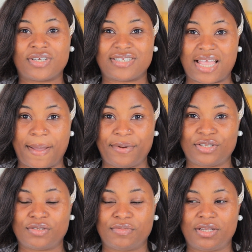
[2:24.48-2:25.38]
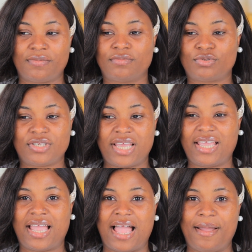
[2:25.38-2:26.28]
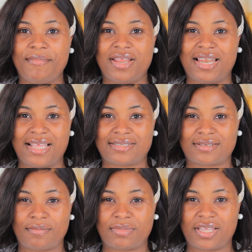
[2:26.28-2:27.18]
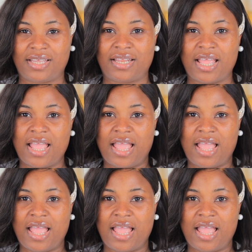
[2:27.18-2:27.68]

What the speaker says: is happening to me. Today I may learn something